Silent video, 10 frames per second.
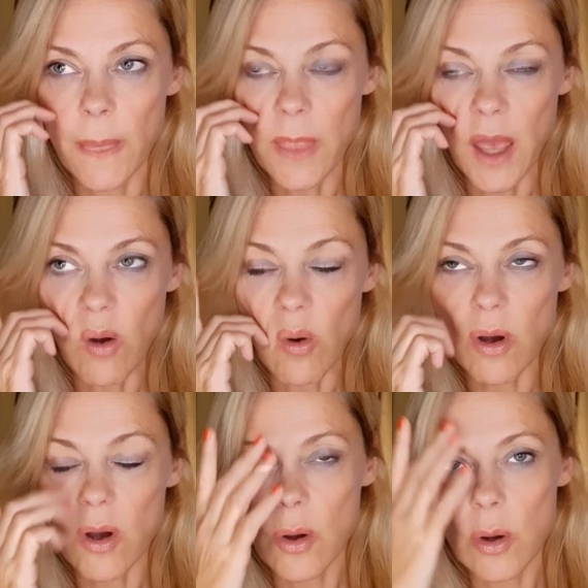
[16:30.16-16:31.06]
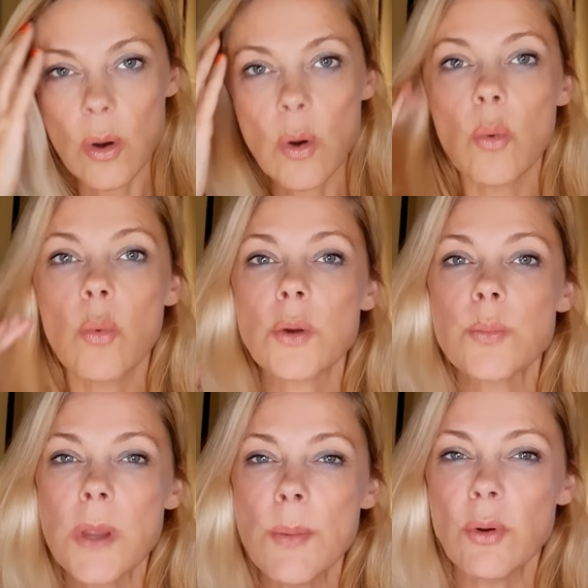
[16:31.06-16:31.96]
Now,
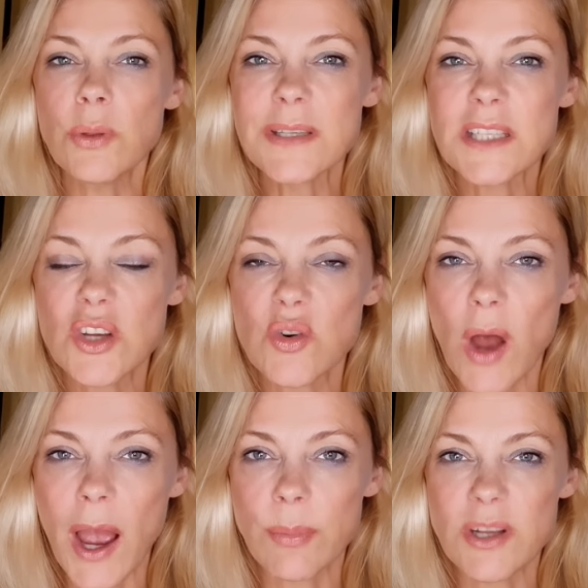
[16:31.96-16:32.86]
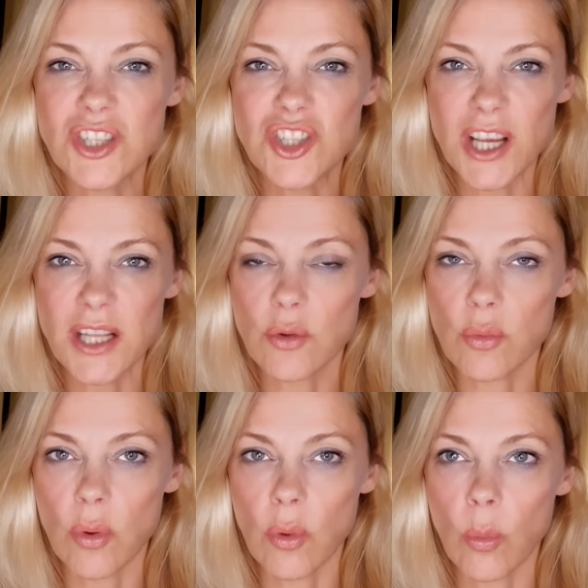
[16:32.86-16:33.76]
what people describe in
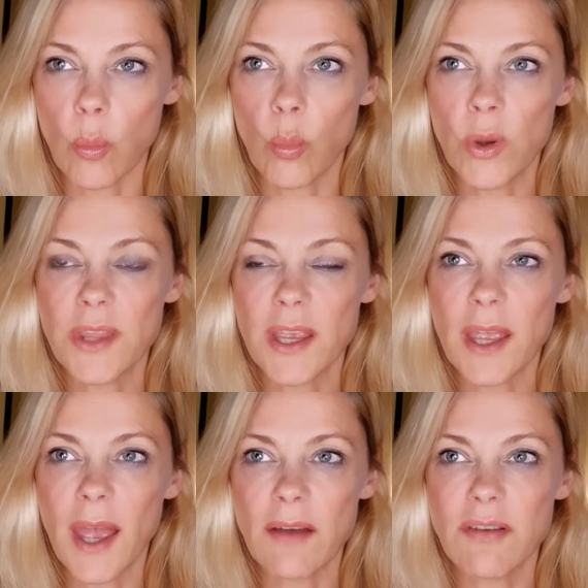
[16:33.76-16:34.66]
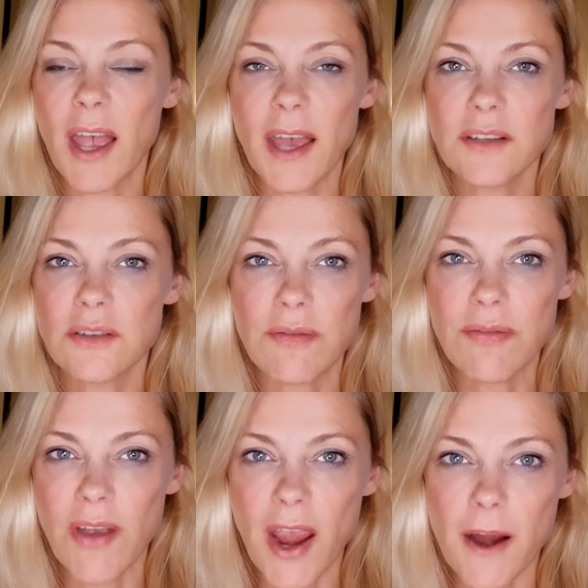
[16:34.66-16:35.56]
general when they have had an
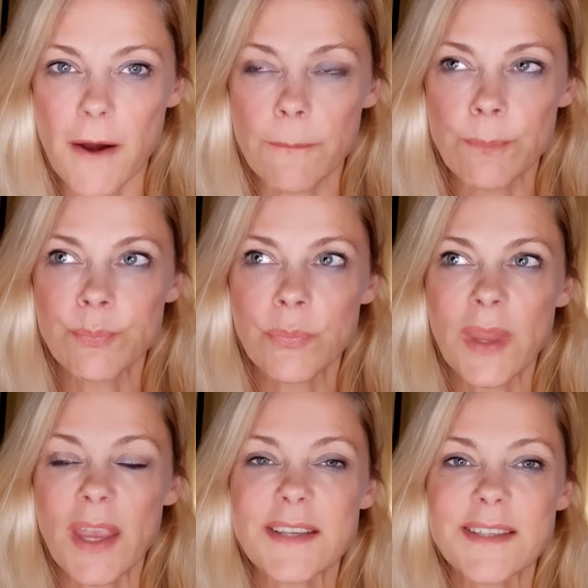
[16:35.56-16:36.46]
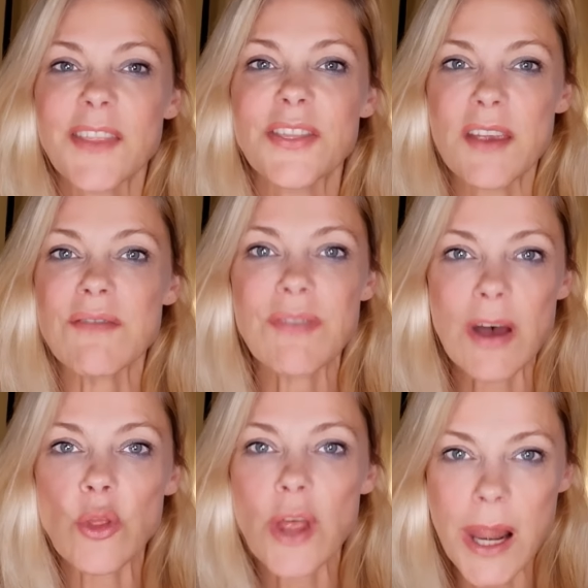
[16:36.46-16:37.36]
affair is that they
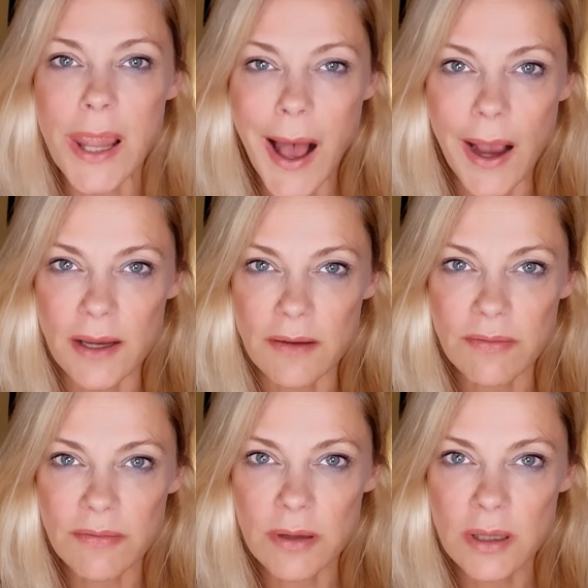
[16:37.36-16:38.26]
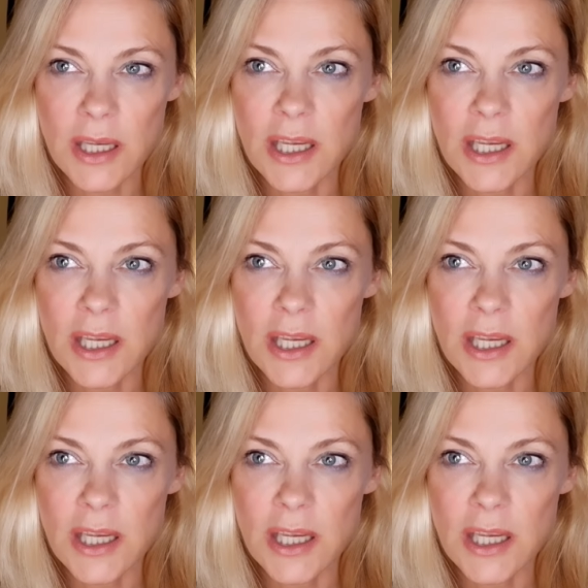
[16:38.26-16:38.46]
felt alive.